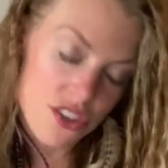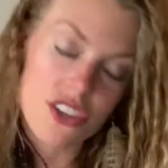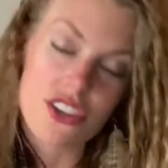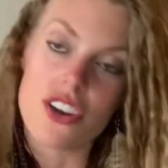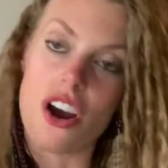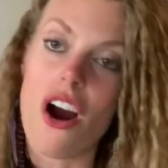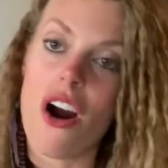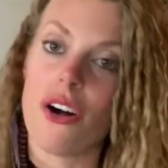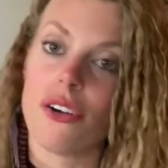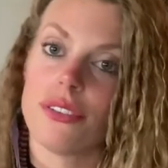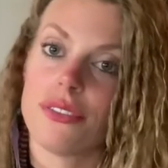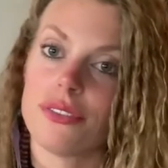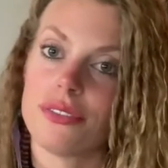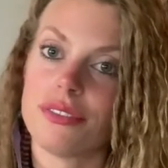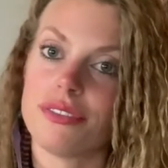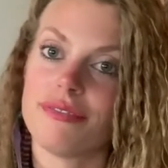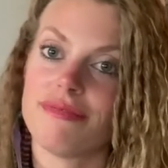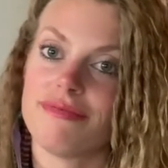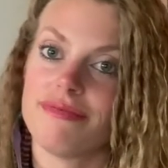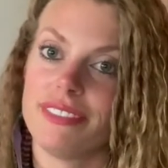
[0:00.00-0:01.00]
Golf.
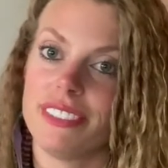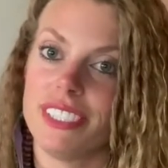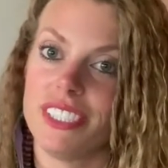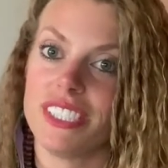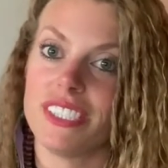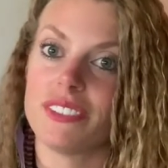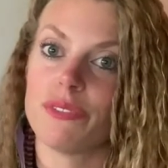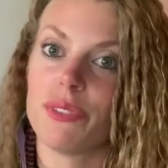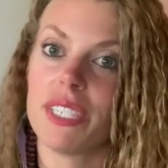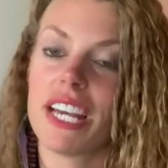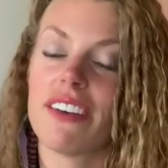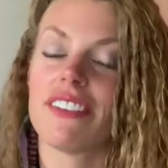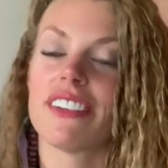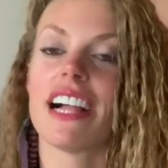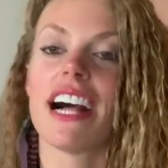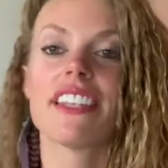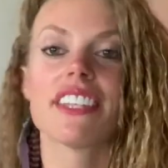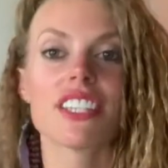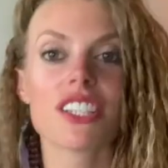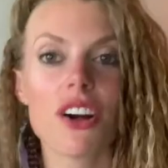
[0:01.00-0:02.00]
We have
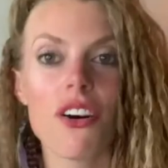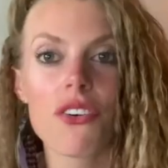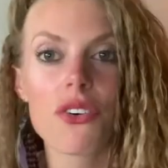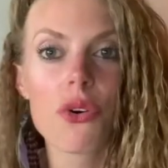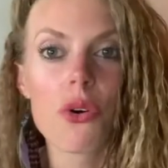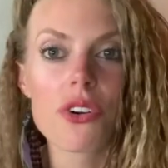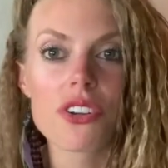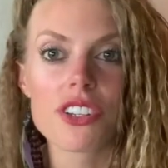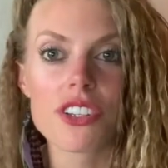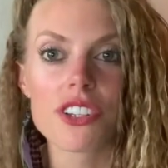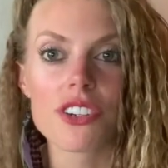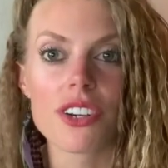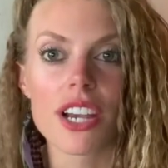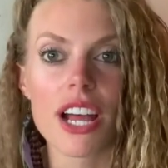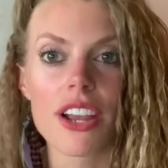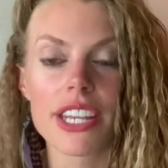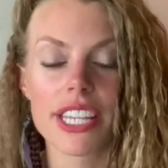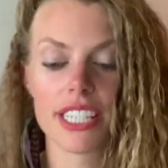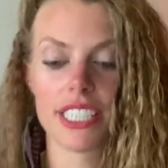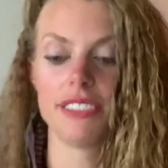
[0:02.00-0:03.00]
lots of golf courses
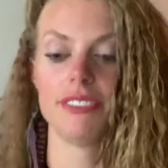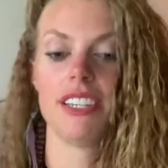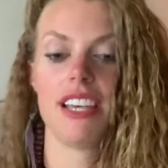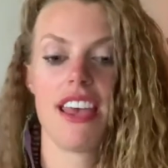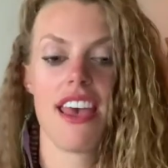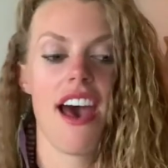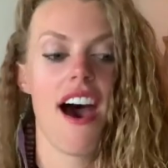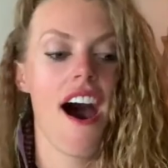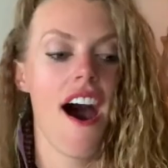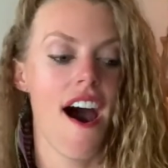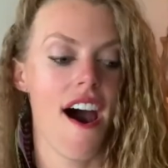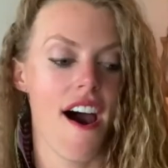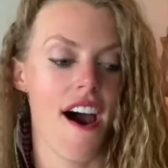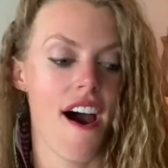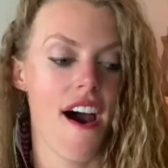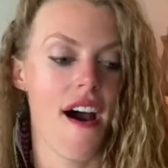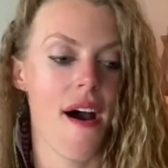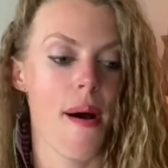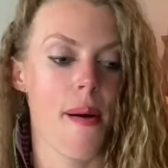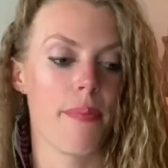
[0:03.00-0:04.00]
around here.
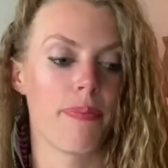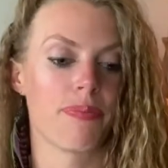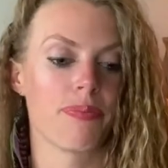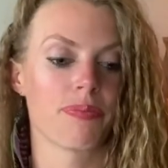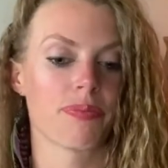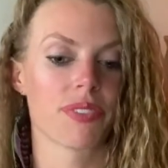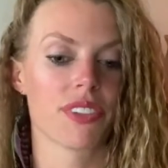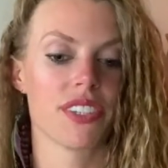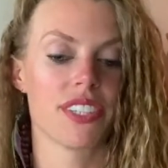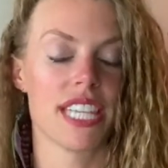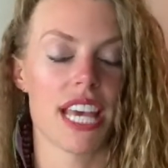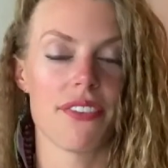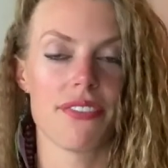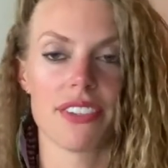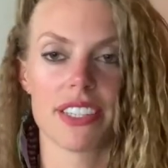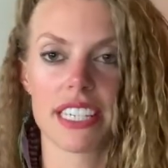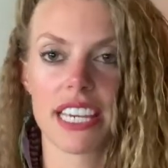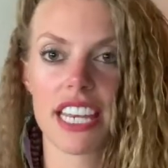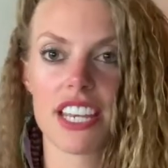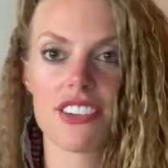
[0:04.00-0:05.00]

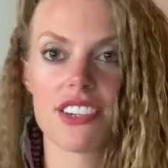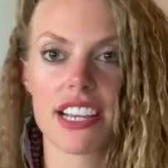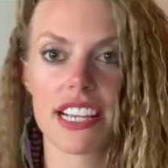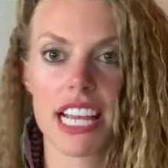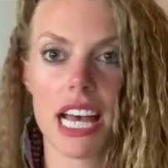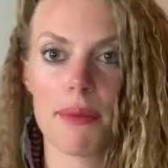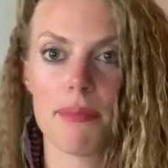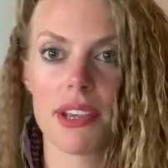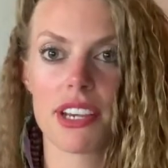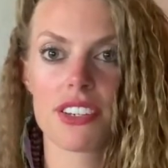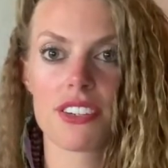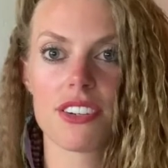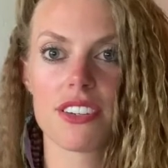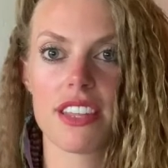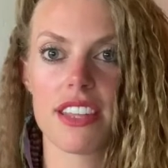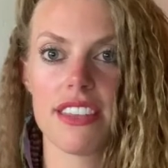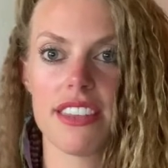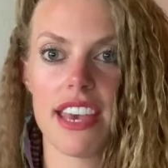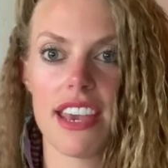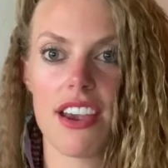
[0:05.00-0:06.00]
Definitely gotta check out, make sure
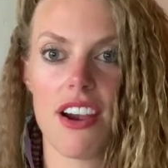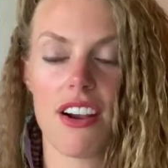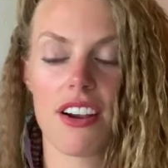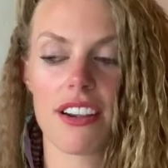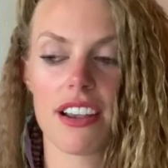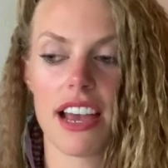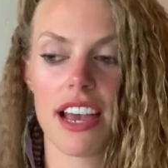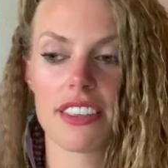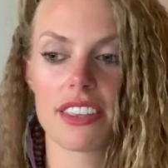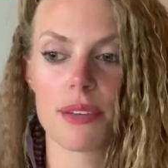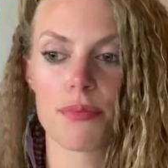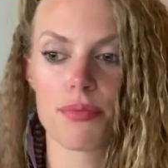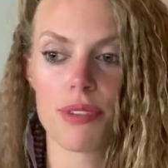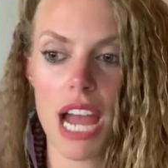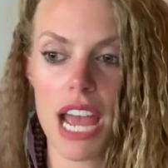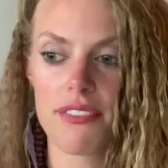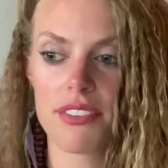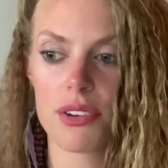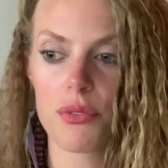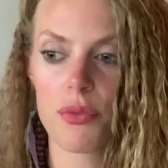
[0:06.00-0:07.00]
that they are not the
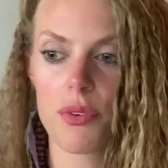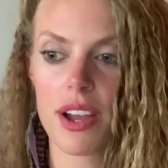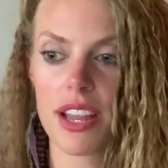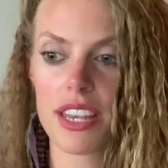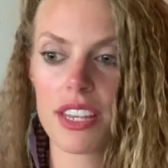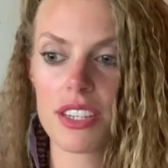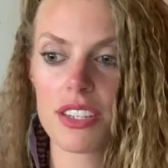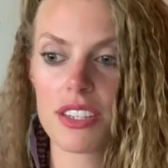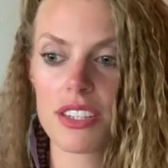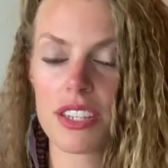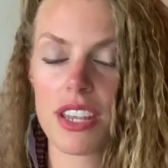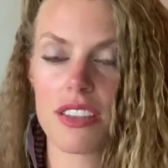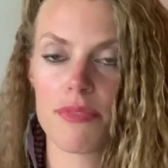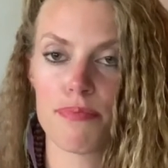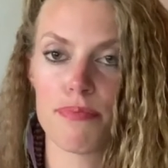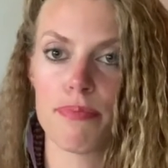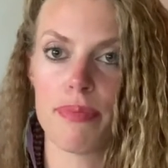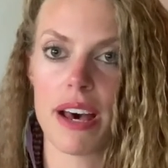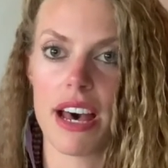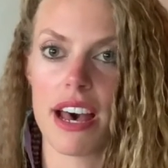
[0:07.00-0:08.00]
private ones,
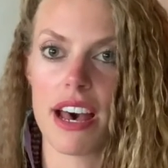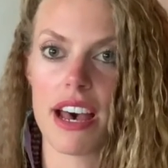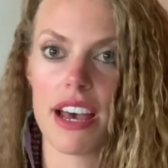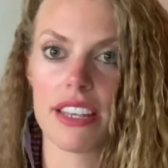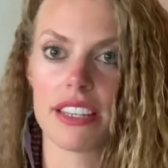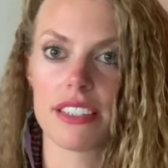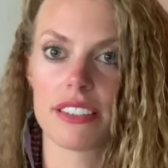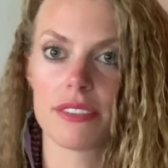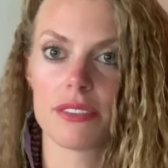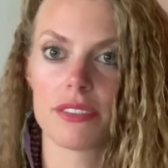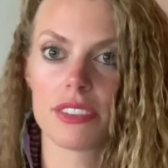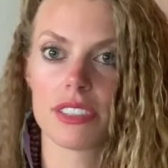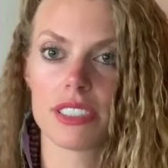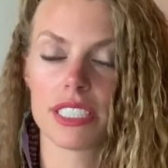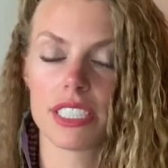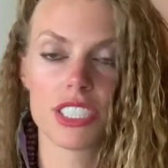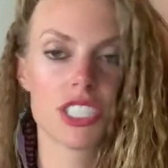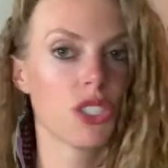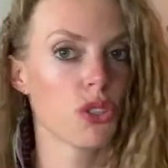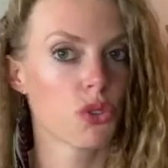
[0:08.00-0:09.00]
but
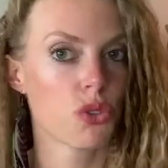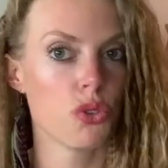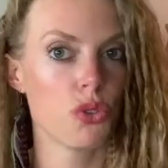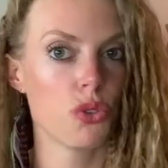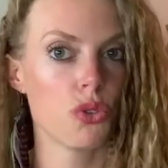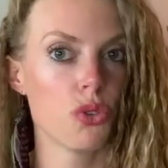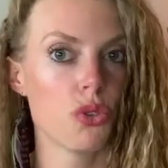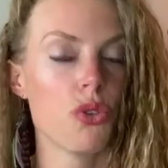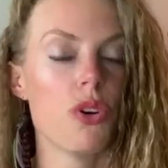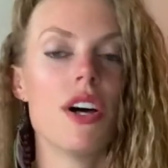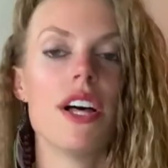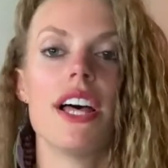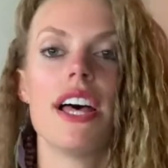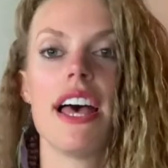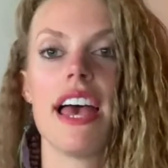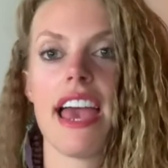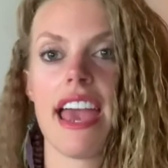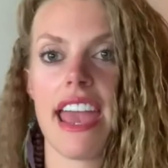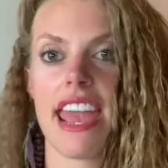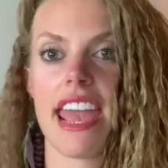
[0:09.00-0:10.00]
they're still cool.
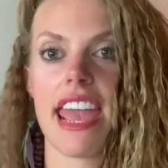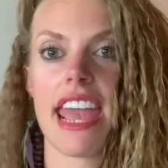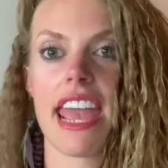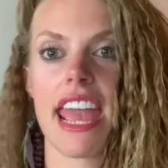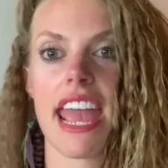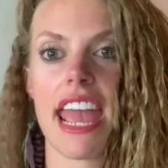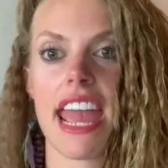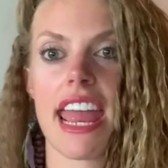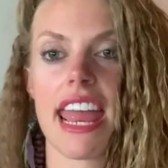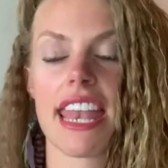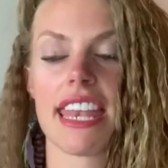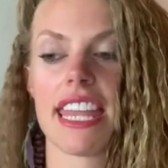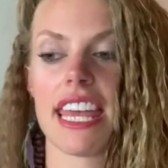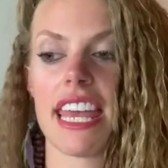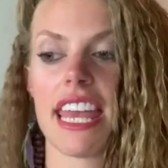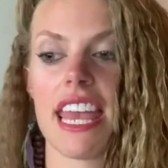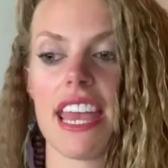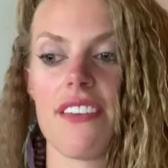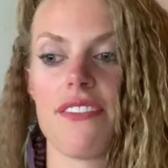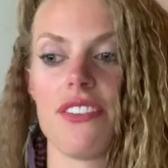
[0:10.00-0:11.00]
And
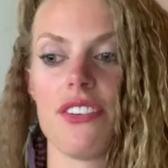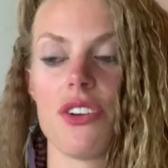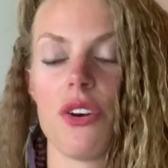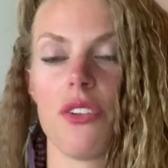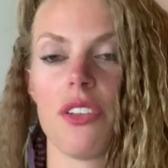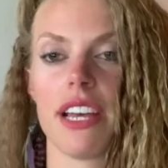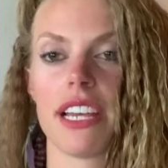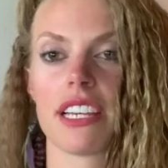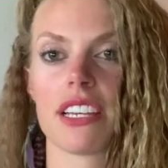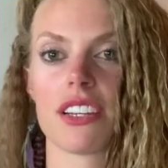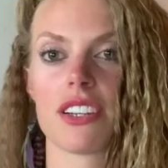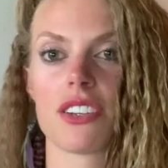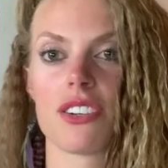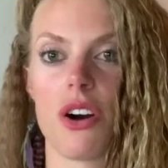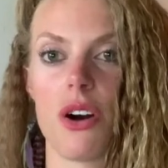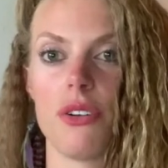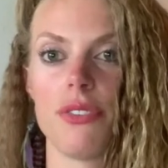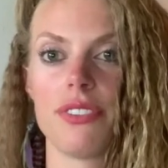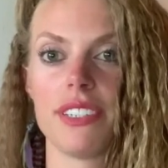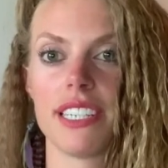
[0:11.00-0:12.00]
if you don't like
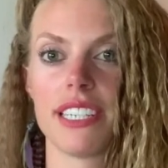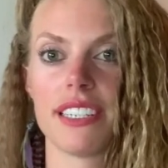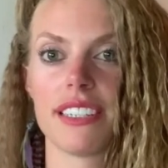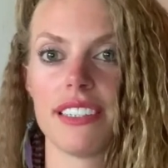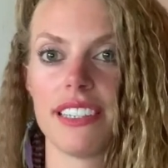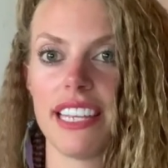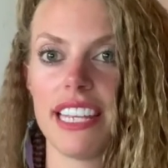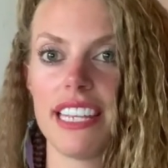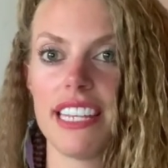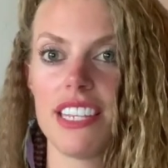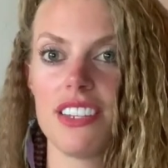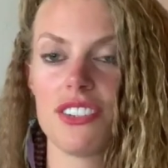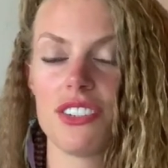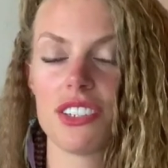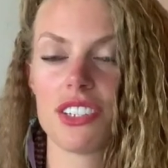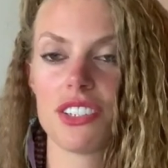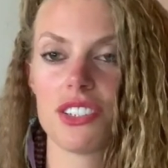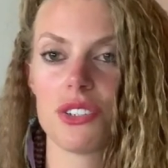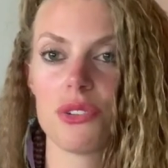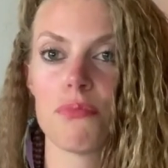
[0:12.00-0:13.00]
golfing, ladies, you
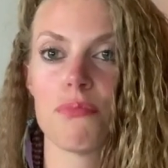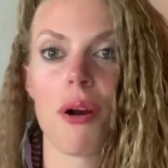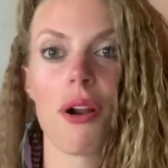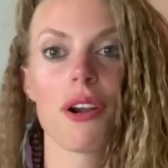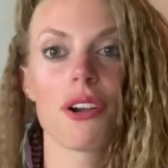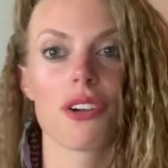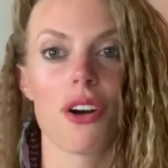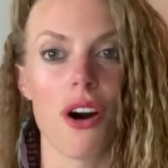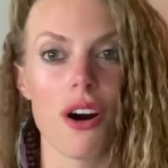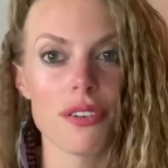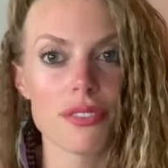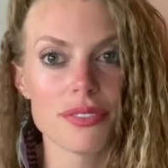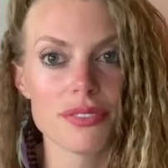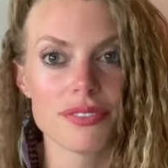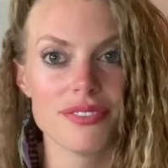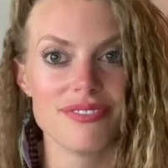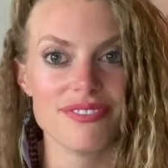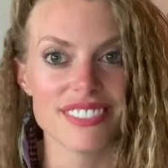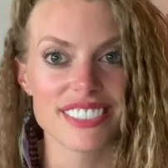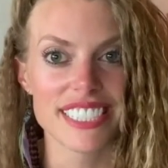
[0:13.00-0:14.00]
could do bar golf.
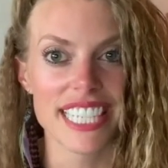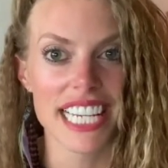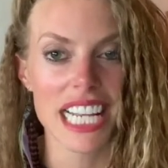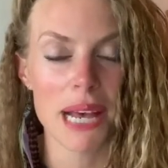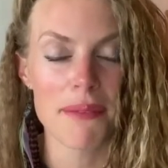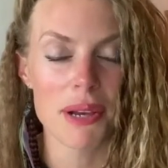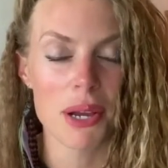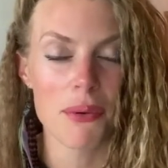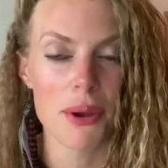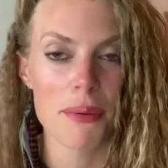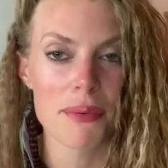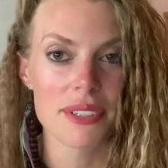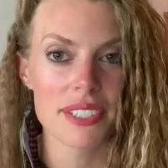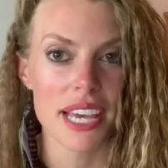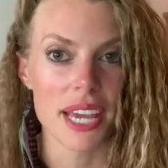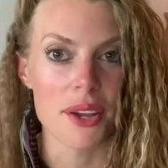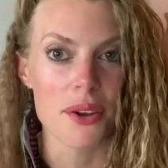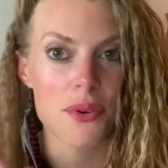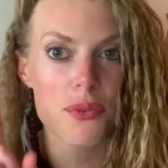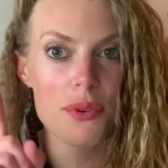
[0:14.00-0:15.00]
Check out my
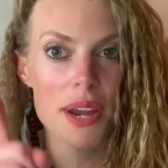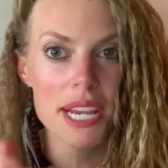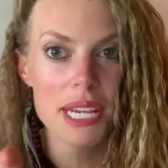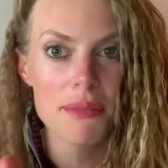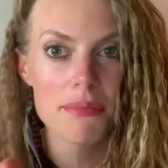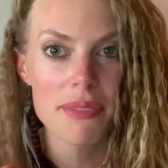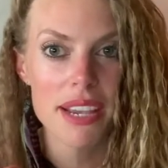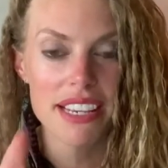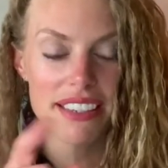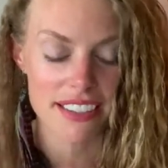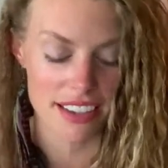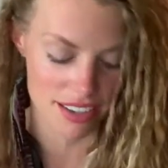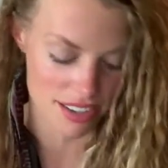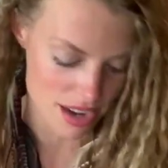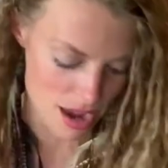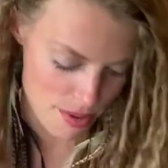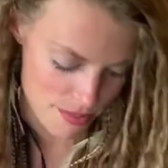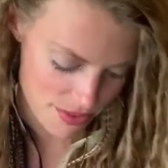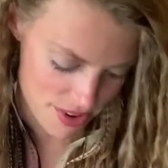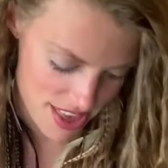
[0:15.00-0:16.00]
website,
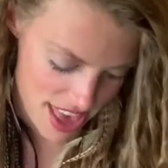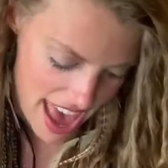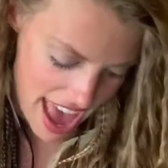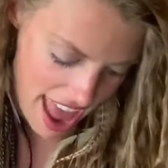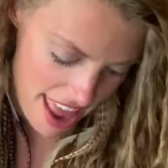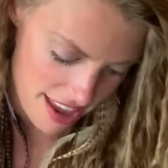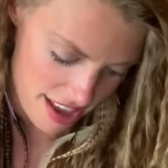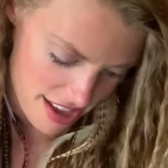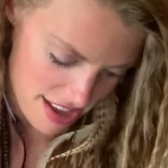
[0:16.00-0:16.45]
wakeandmake.com, for that.